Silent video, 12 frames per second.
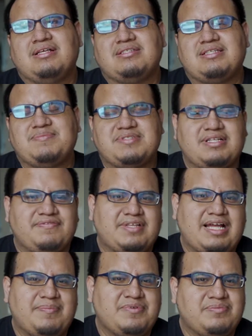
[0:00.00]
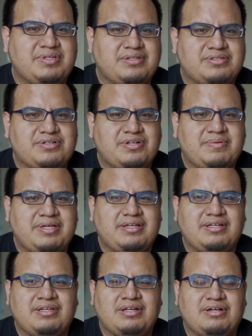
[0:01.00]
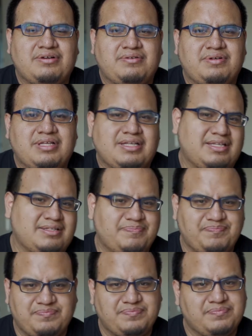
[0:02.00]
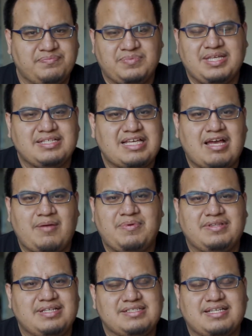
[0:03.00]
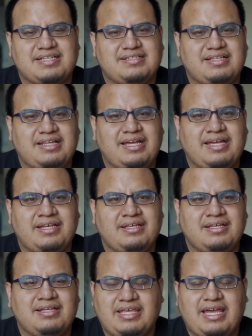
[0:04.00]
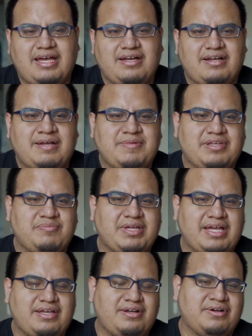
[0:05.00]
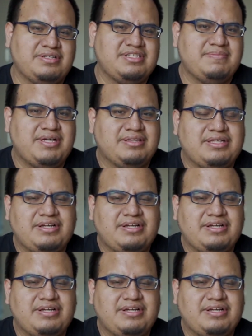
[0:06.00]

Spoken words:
some stuff that happened with the tournament, you know, things happen, things get delayed. Yeah, I mean, we had our team out